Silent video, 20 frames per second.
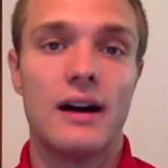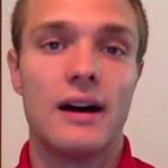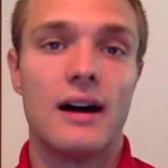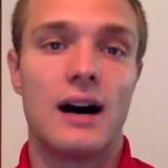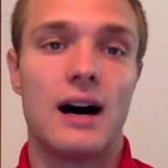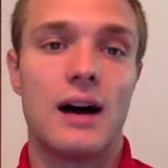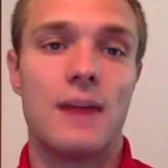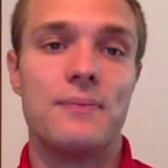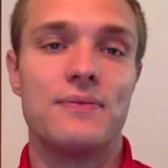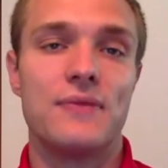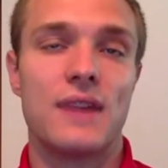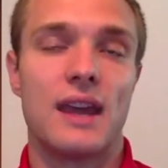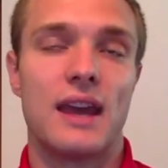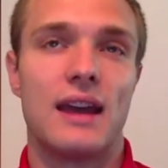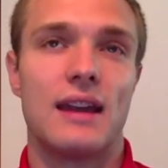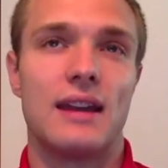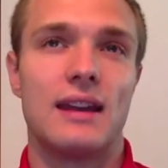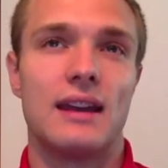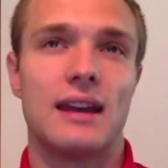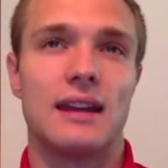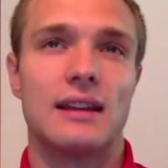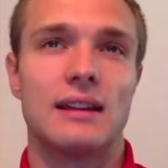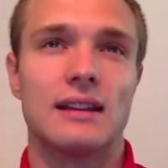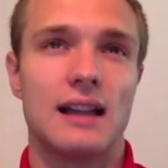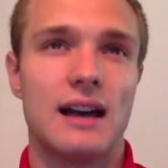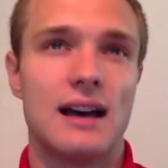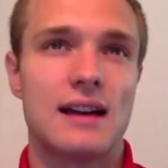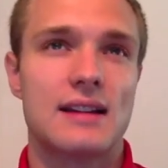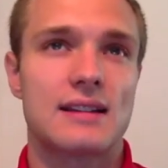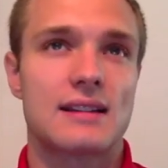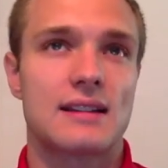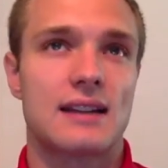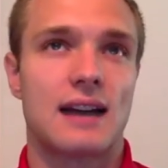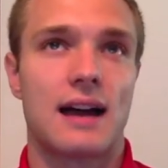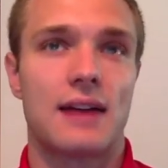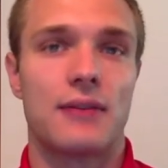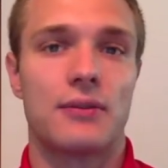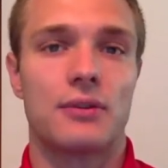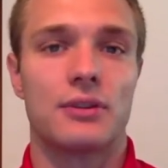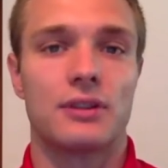And unless I
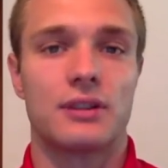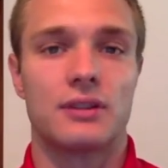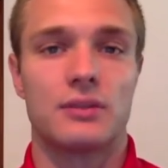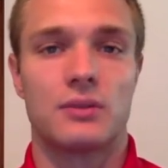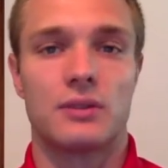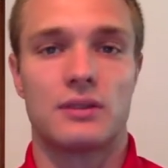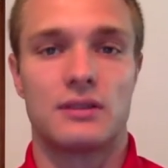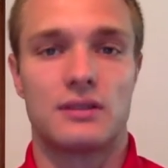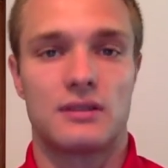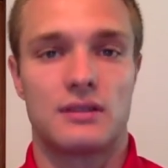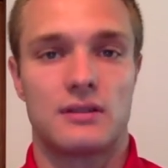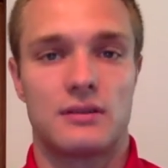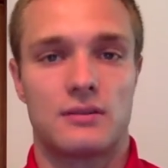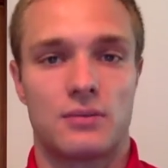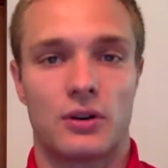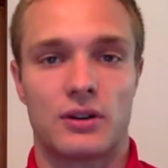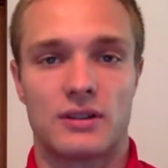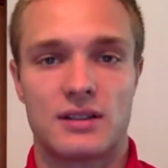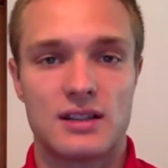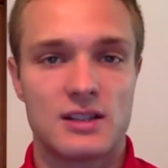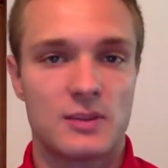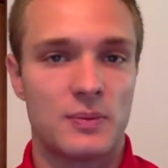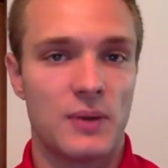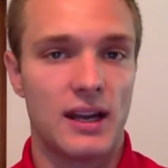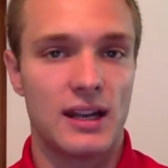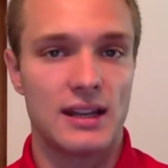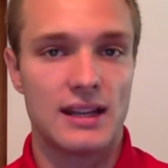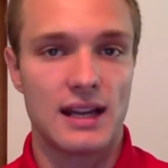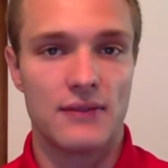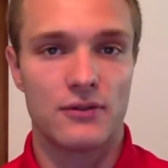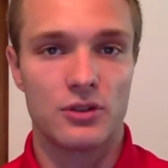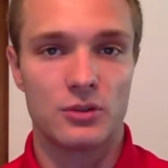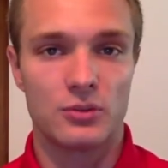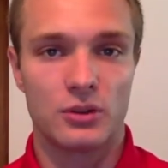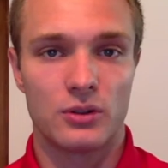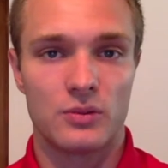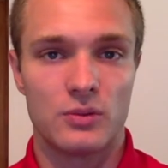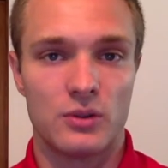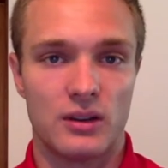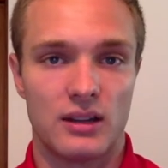really would participate in that verbal
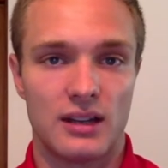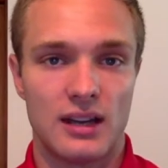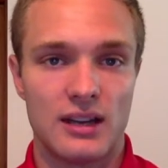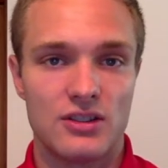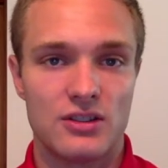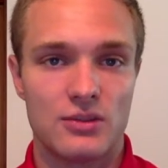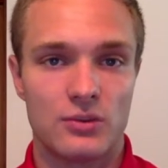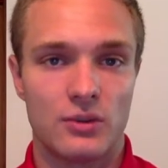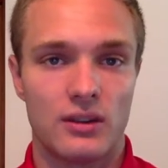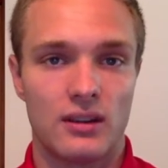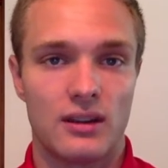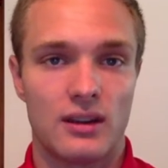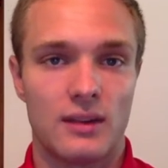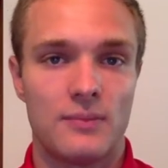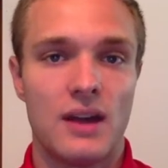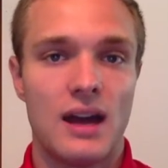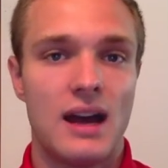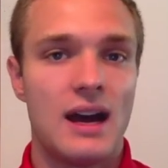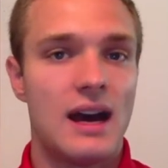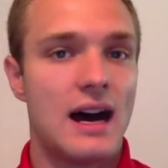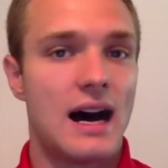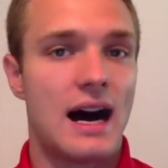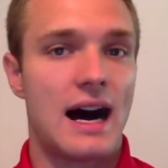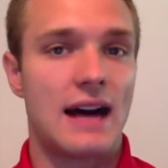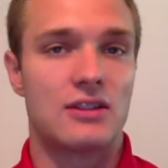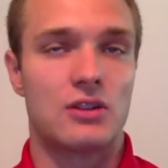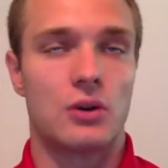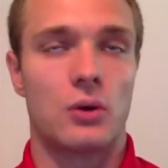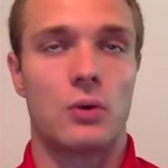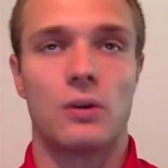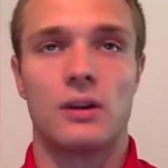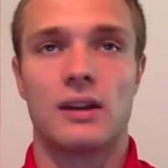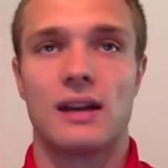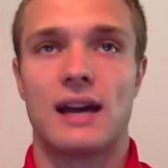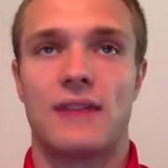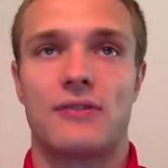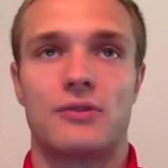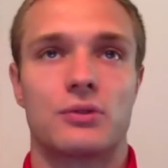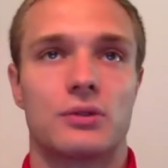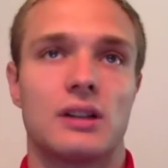communication with him, I totally
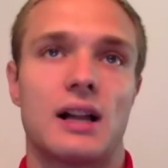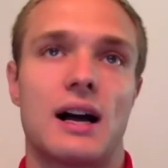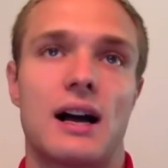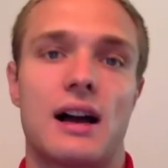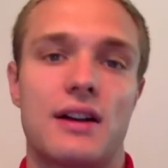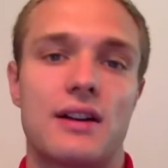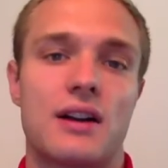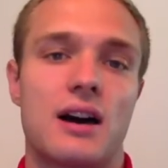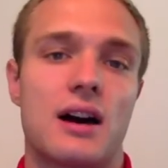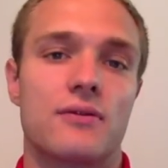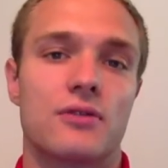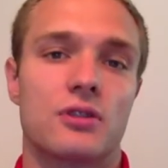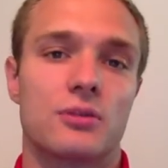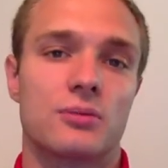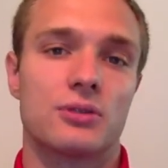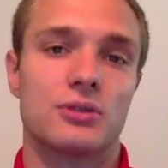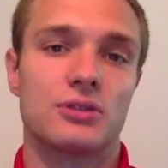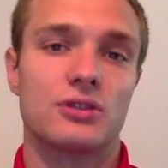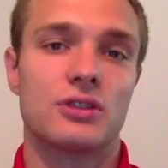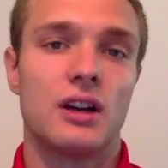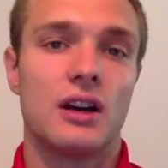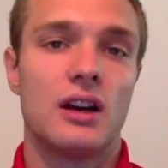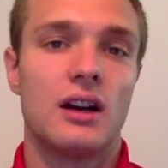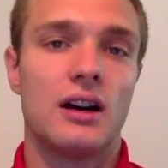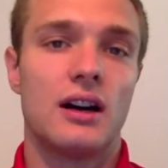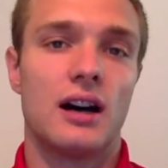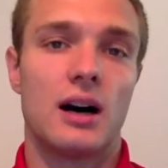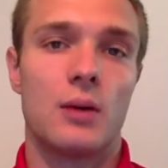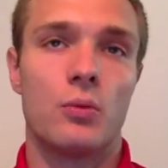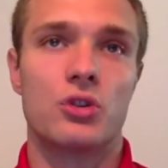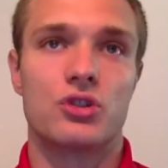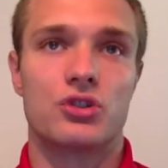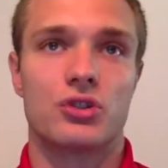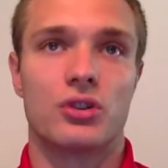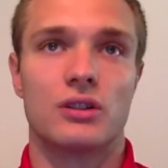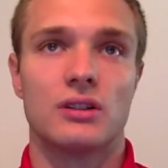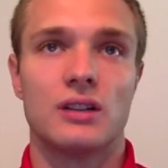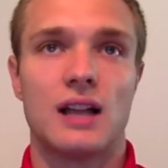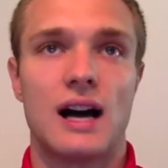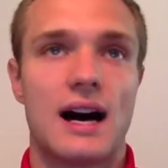have to rely on nonverbals, which are
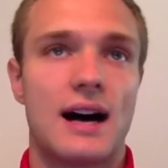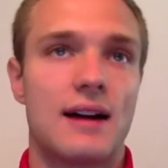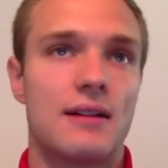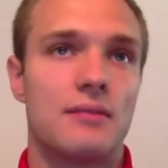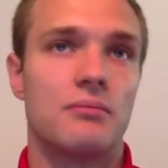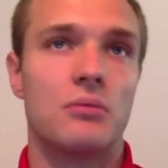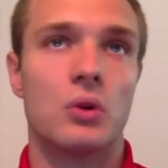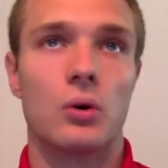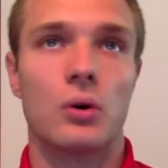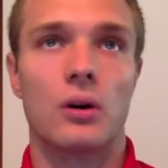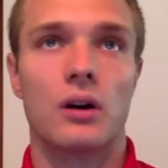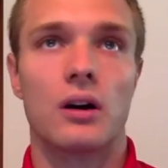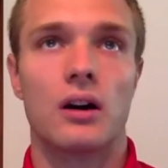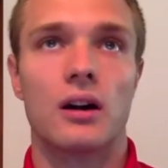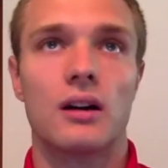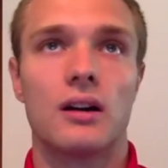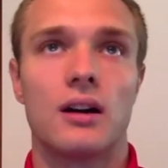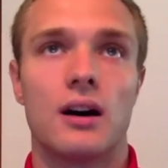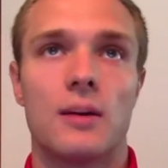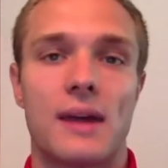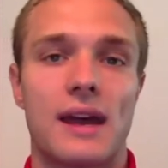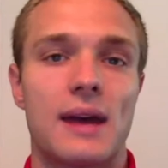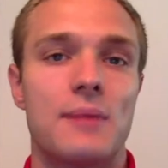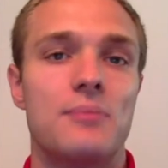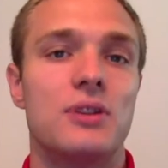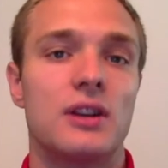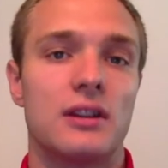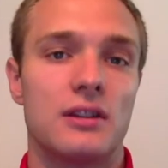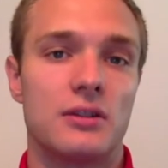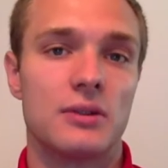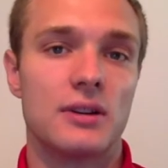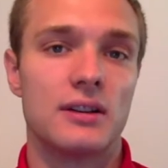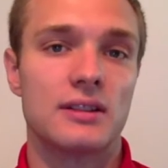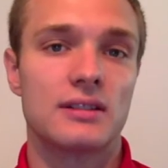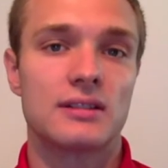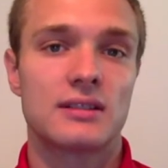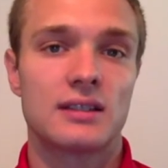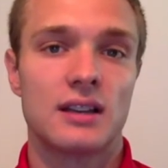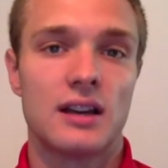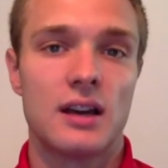a lot more
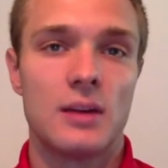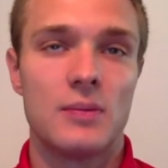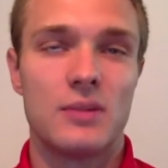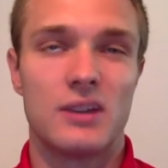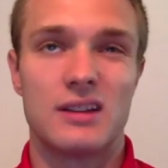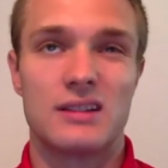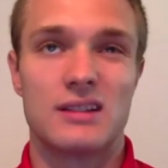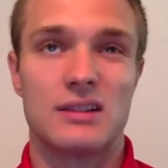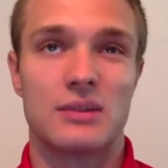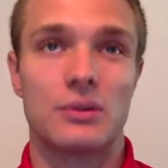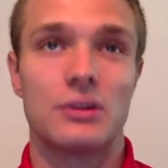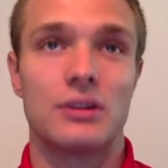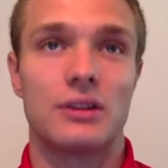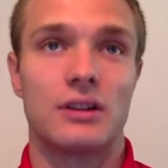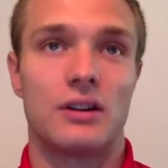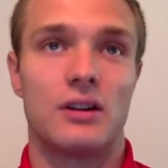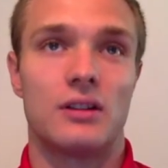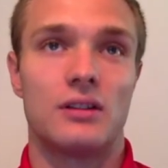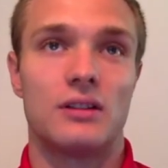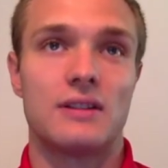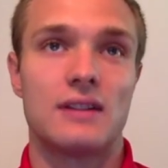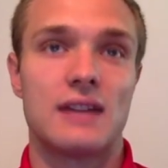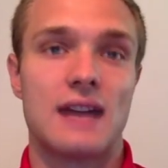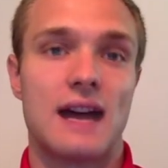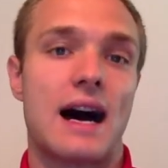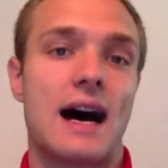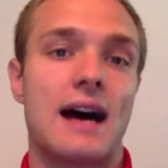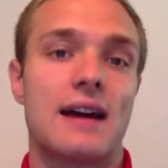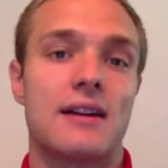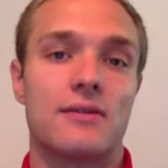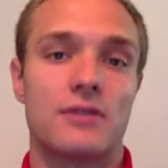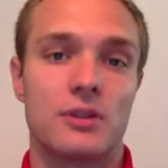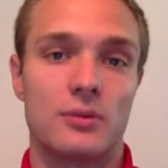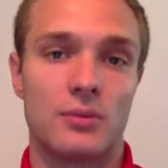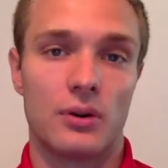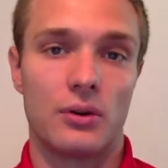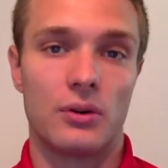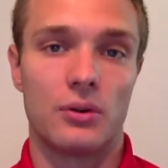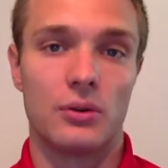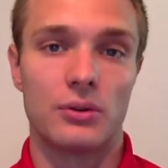ambiguous because they're really all in the eye of the
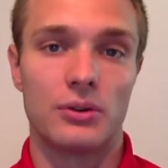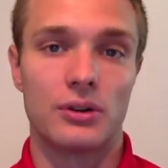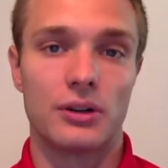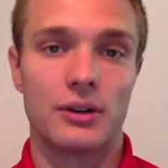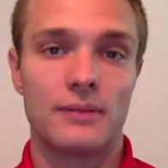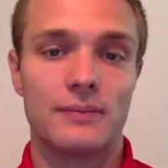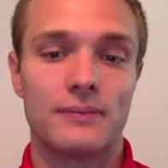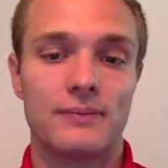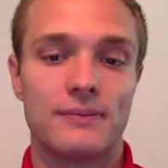beholder.